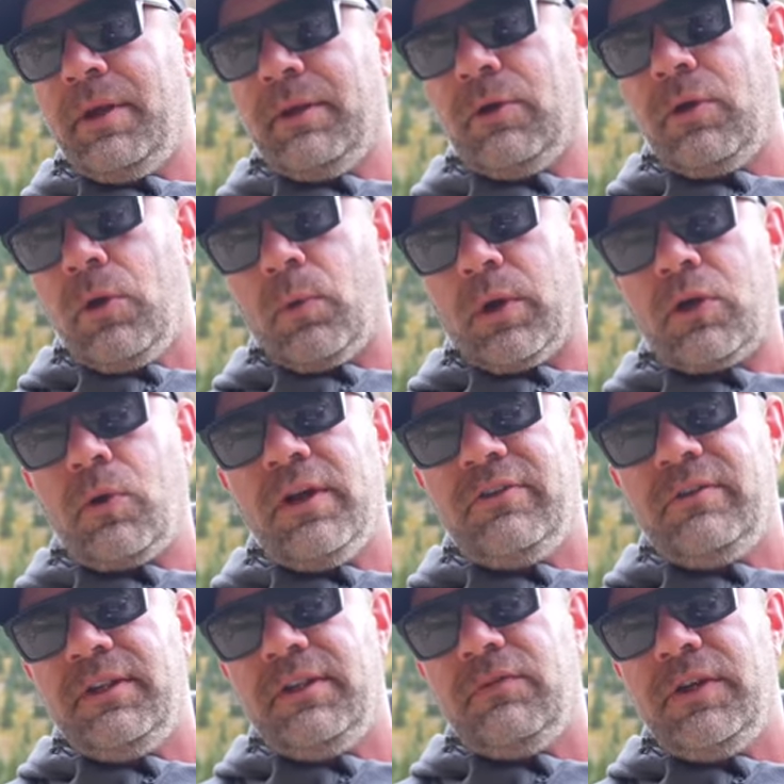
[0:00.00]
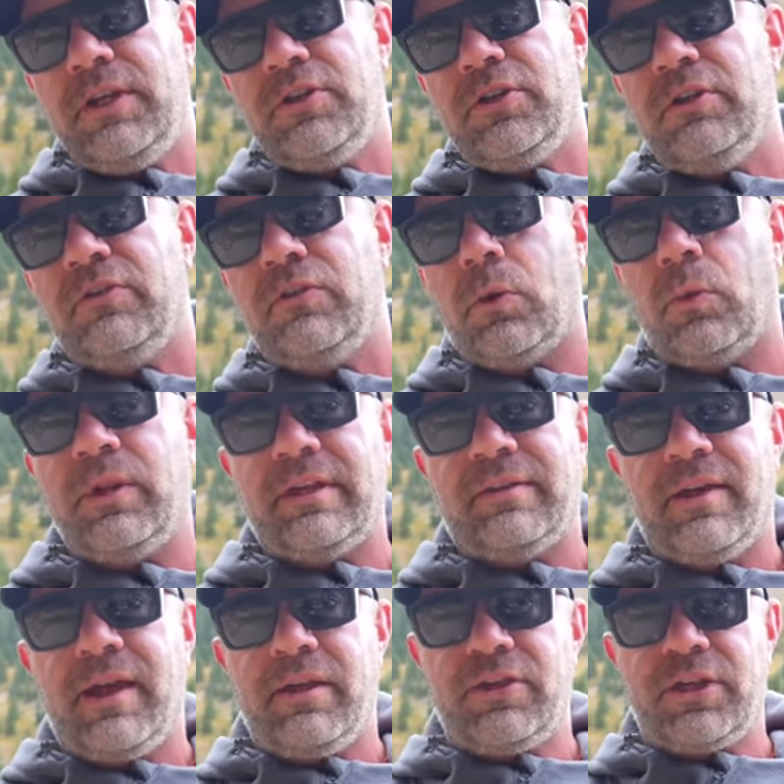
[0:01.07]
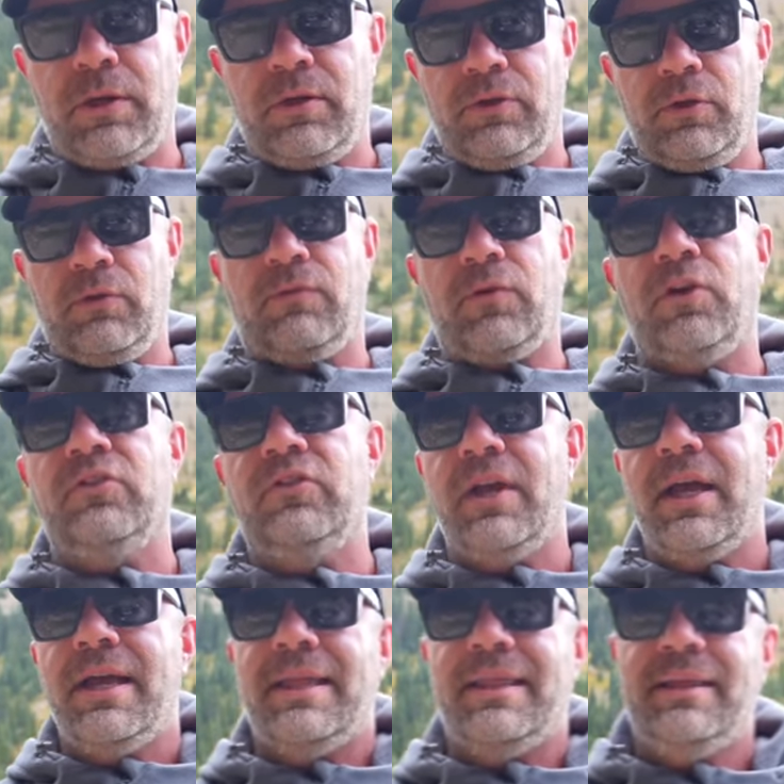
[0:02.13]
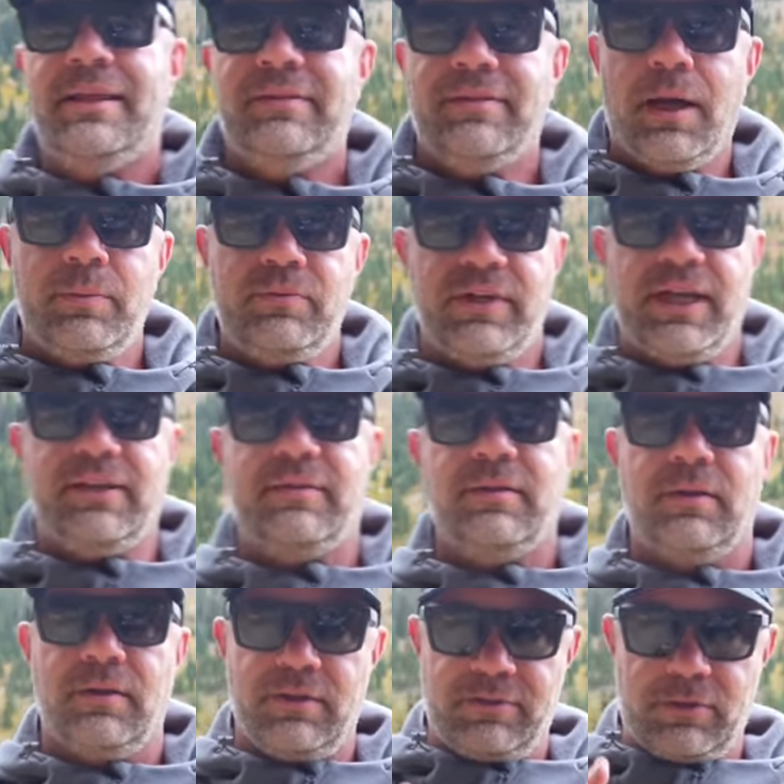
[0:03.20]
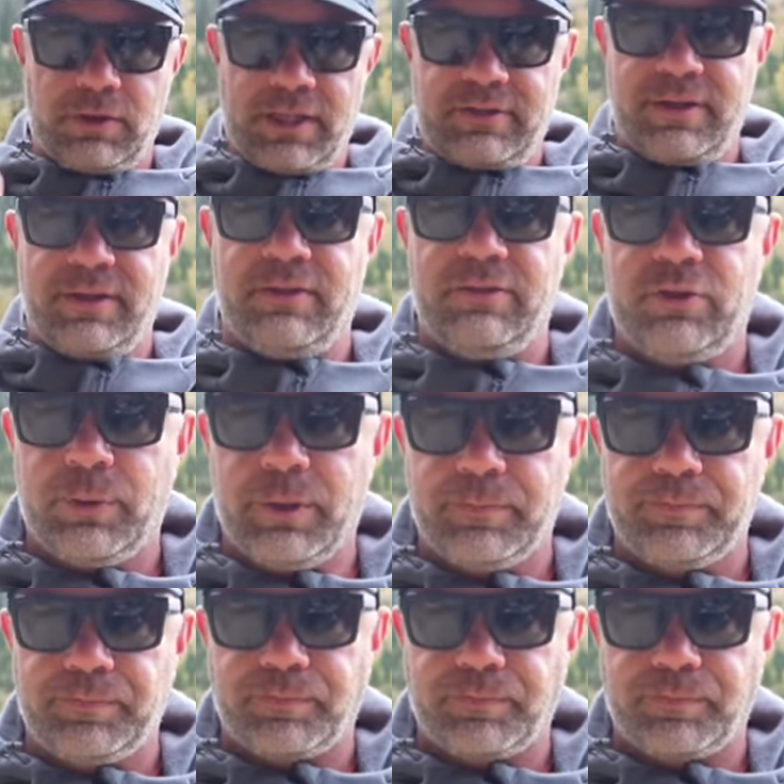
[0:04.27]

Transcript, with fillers: been requesting these features, so we're really excited to share with you first these updates. So let's get into it.